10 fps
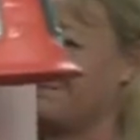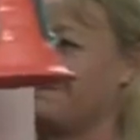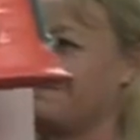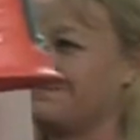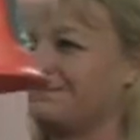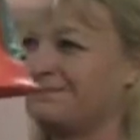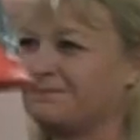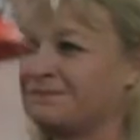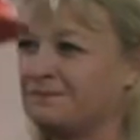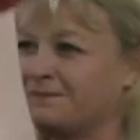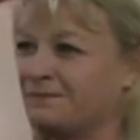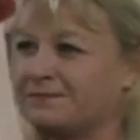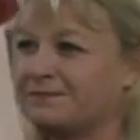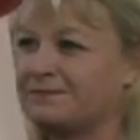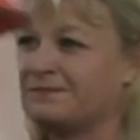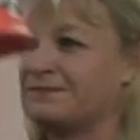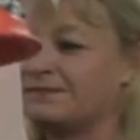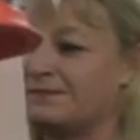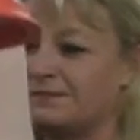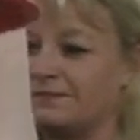
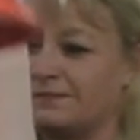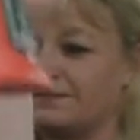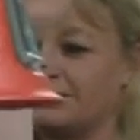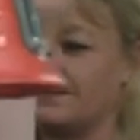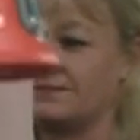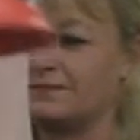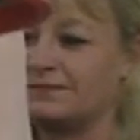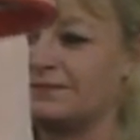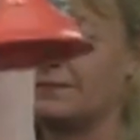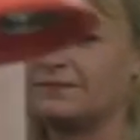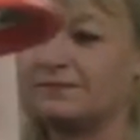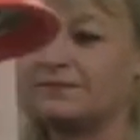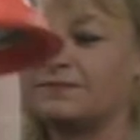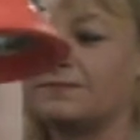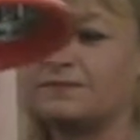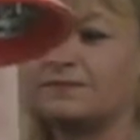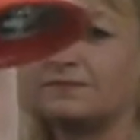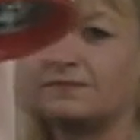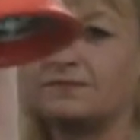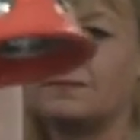
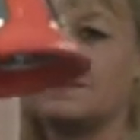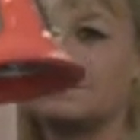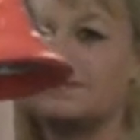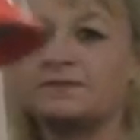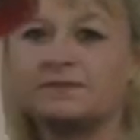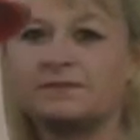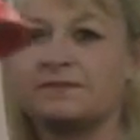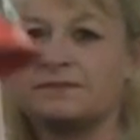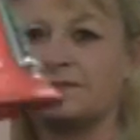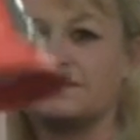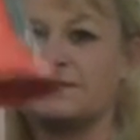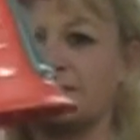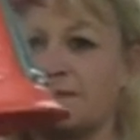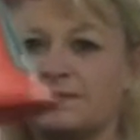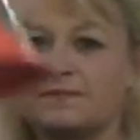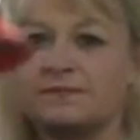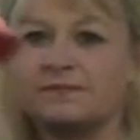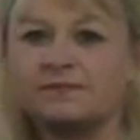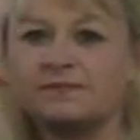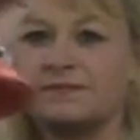
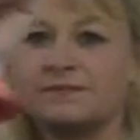This person isn't speaking.